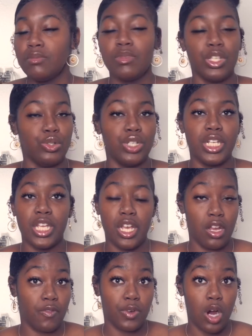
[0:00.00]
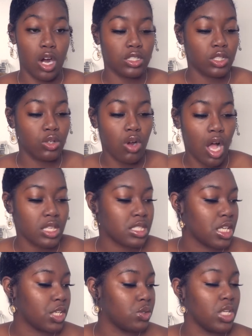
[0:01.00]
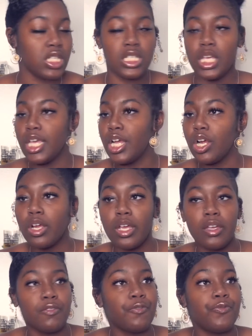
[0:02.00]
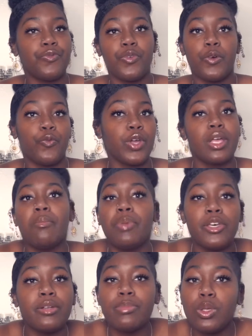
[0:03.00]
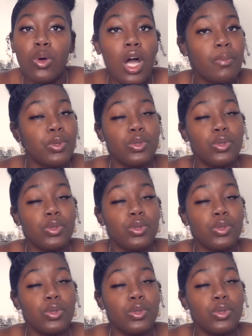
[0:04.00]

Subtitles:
You need to hear if cars are crossing. You need to hear if a freaking building blew up.